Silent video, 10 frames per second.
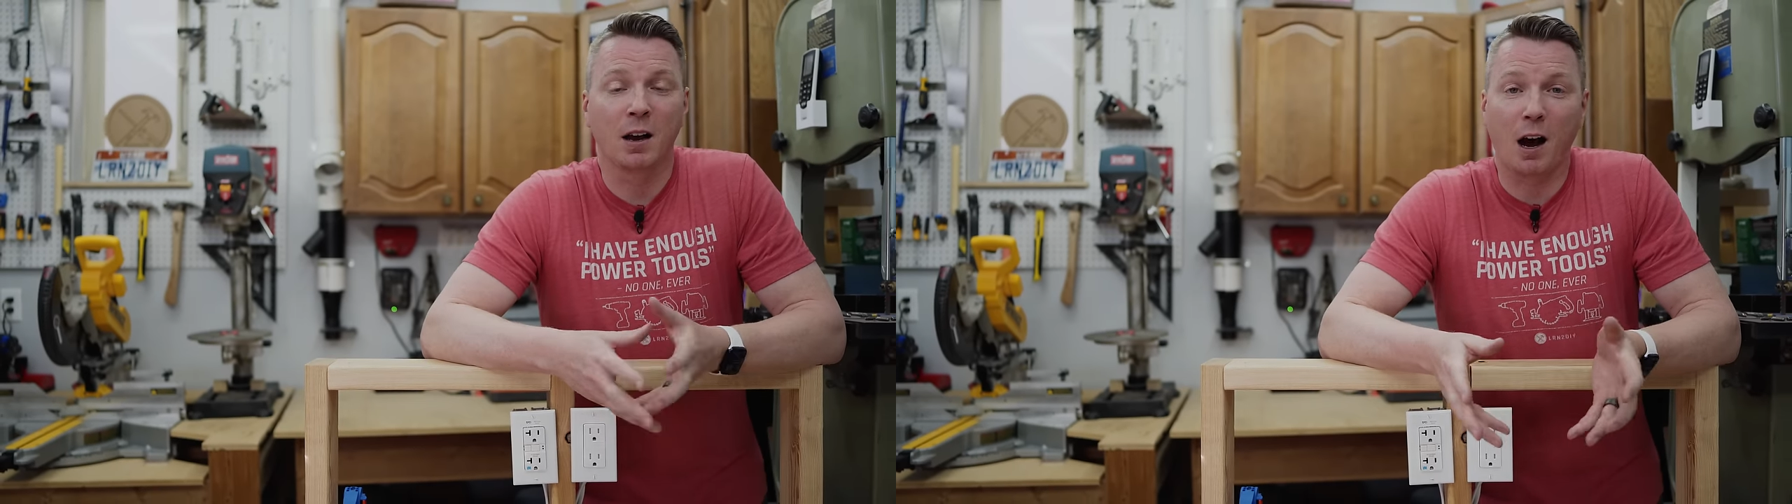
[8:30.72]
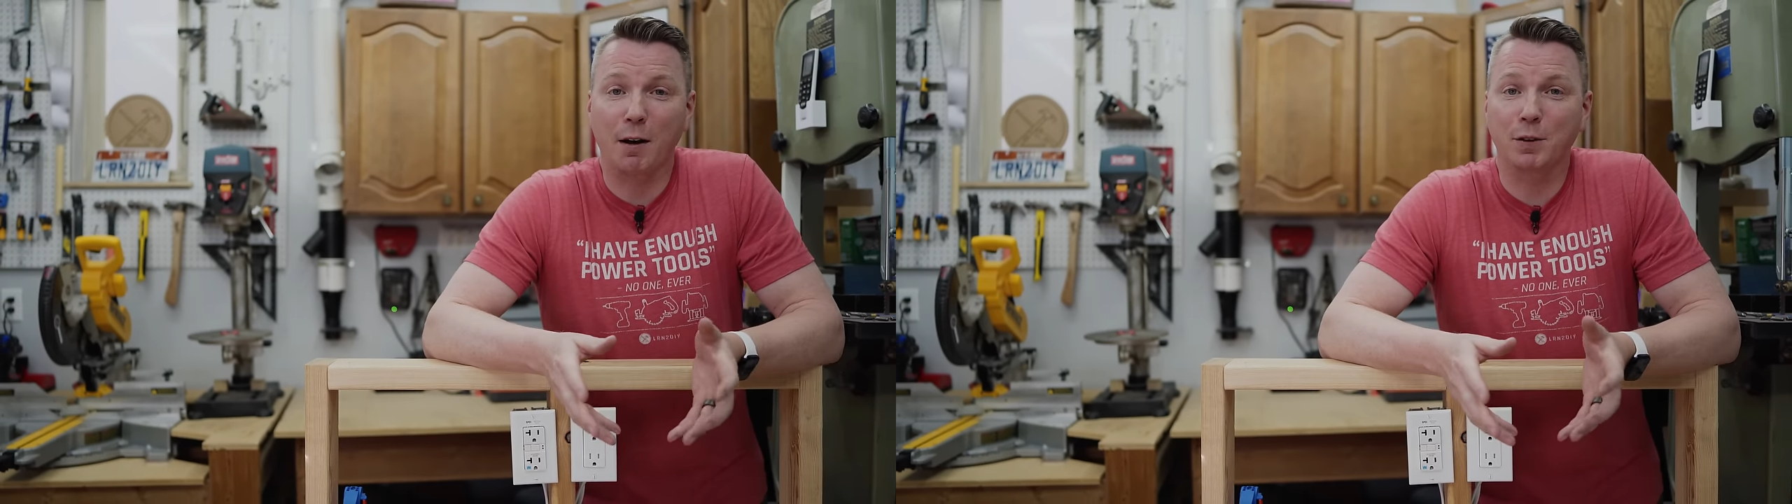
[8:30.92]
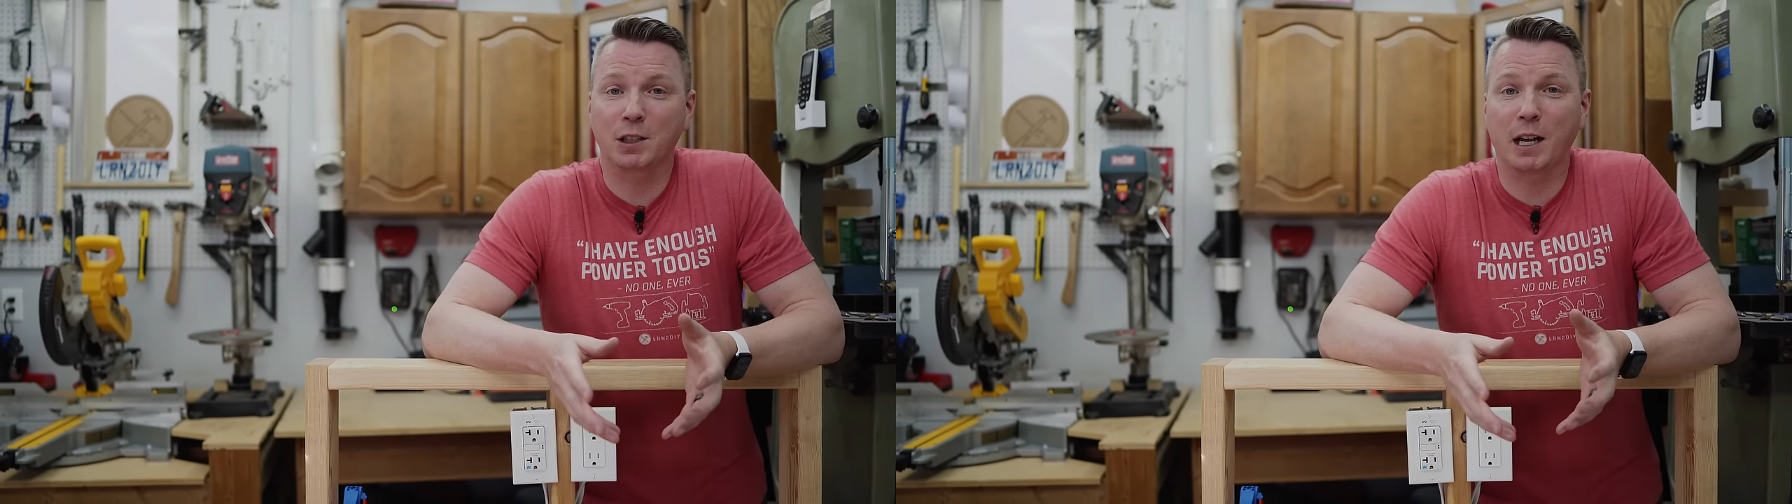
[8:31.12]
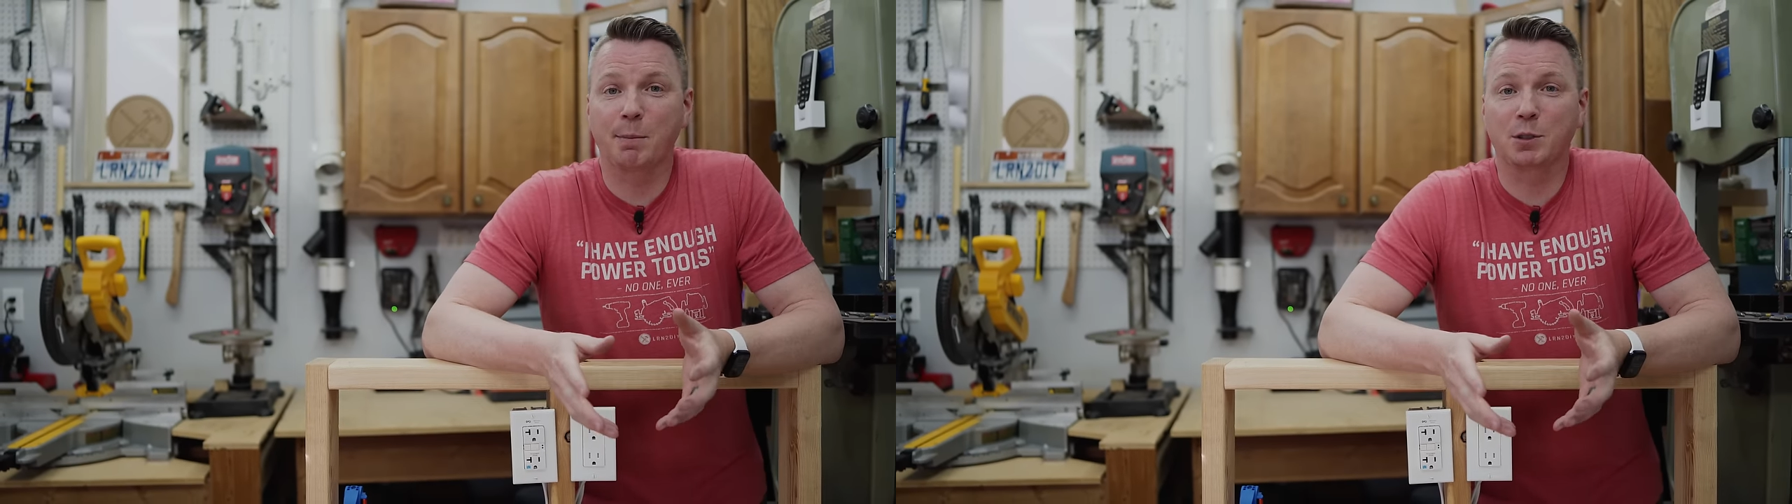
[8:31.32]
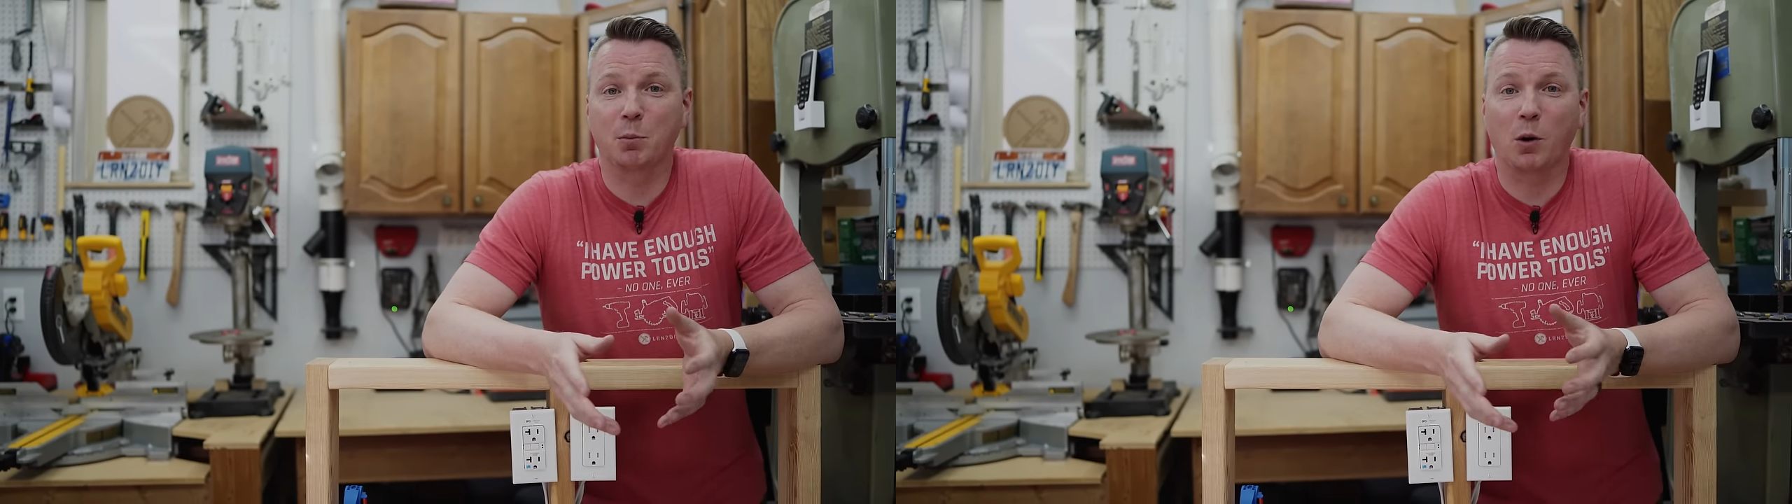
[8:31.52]

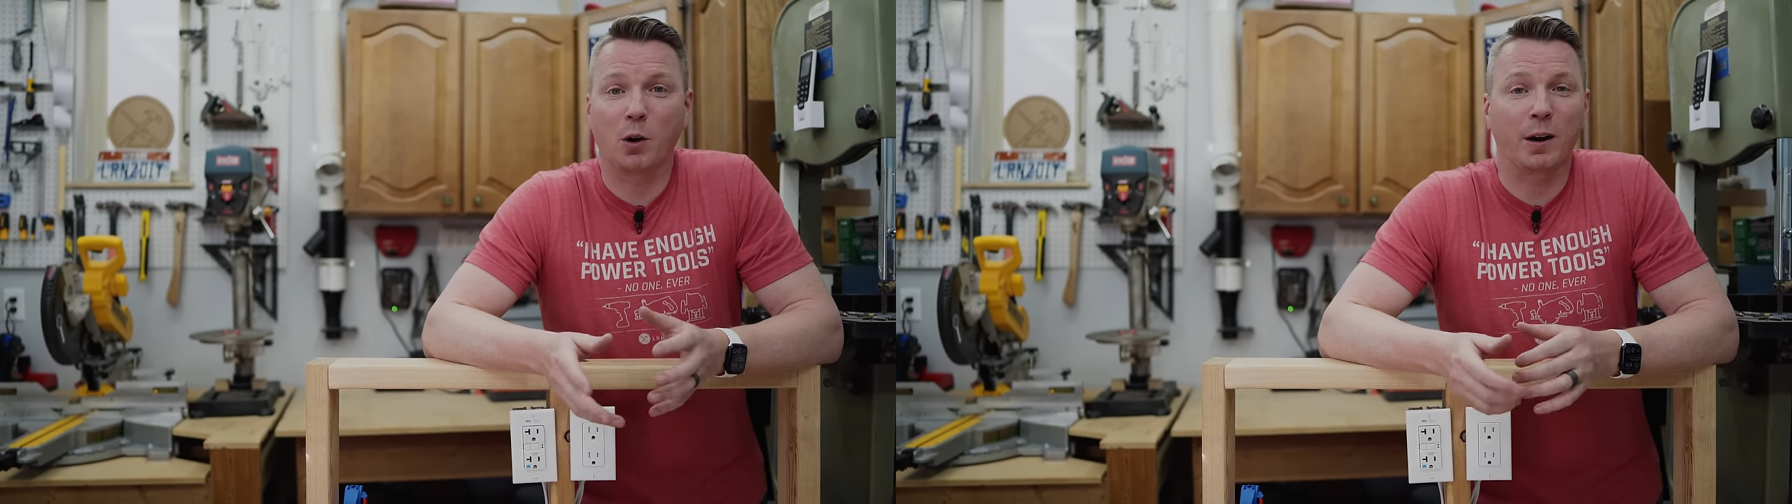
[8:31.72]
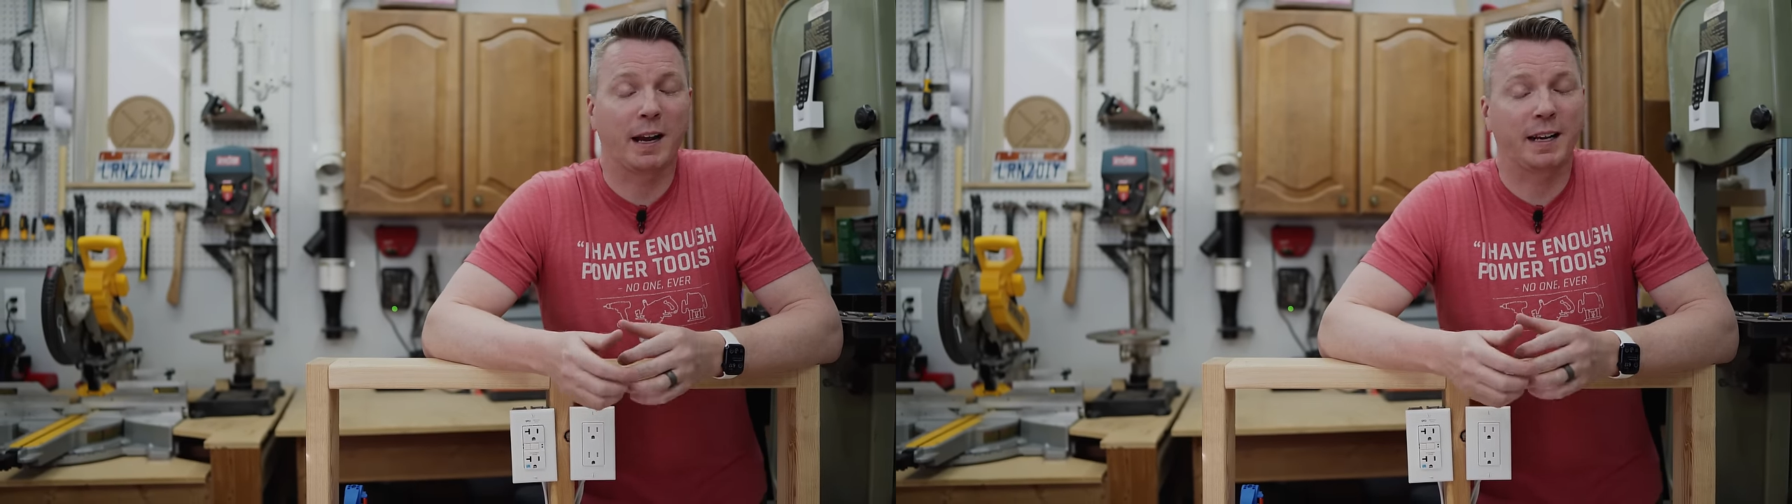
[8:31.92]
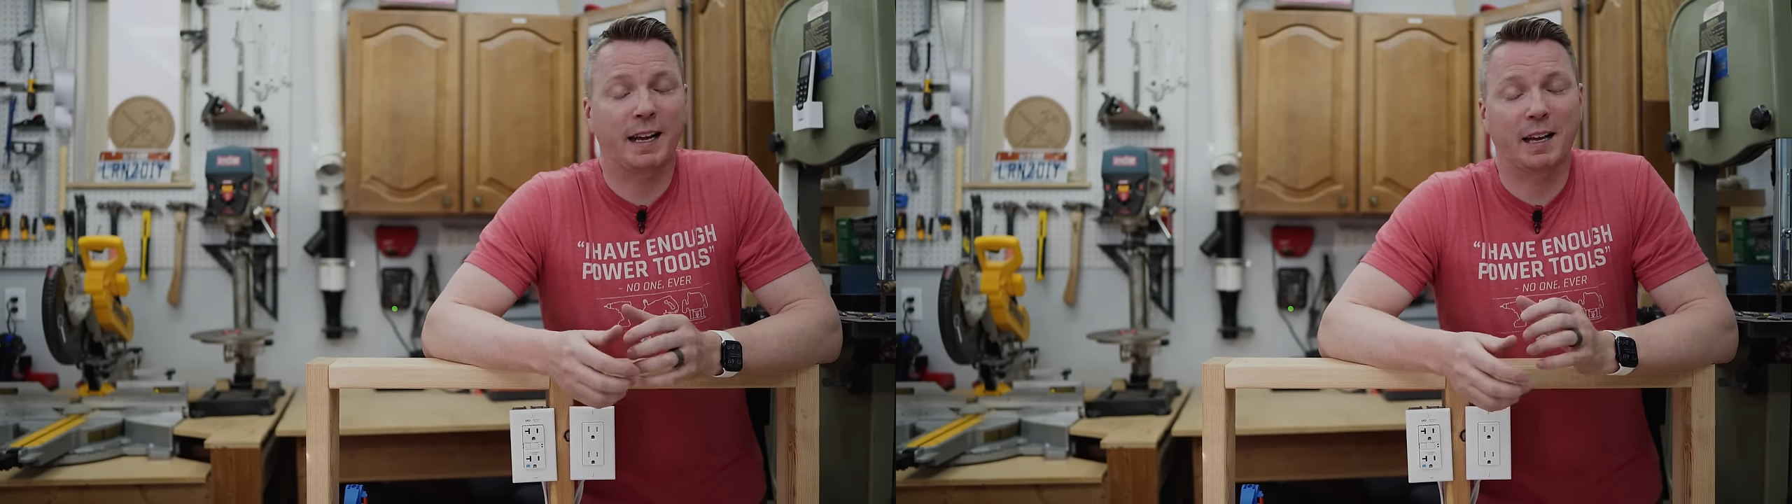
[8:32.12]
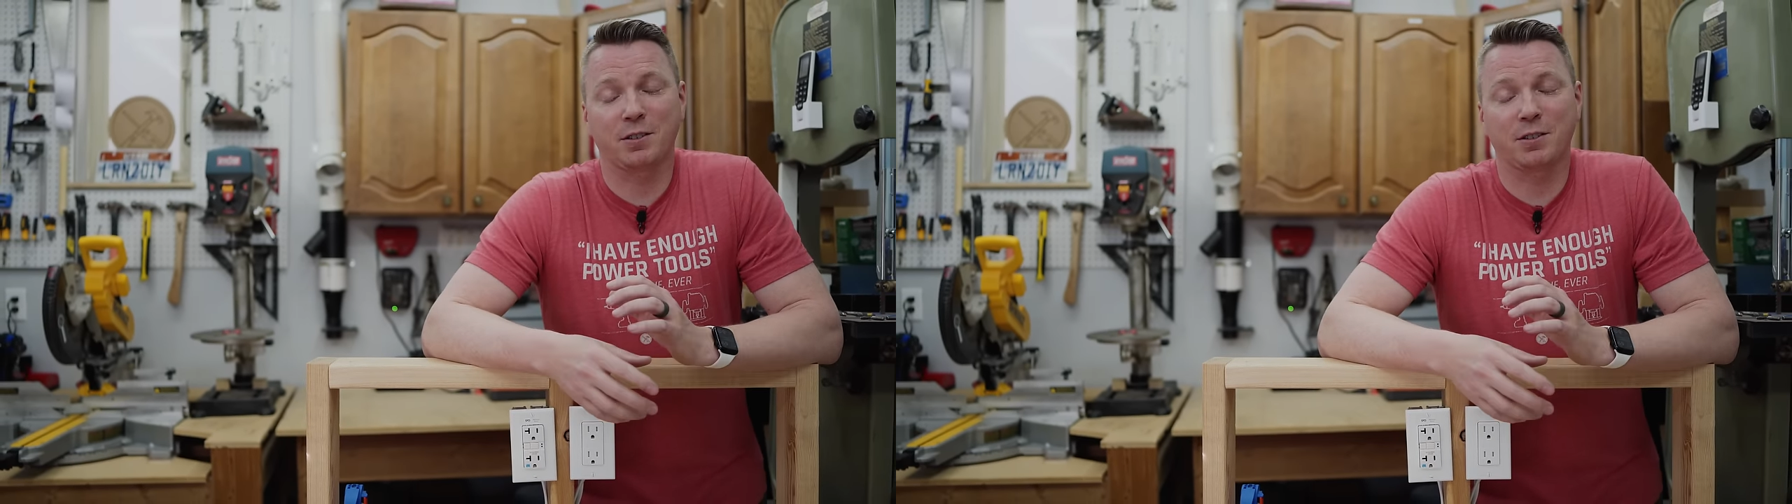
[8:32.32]
oftentimes more, and again,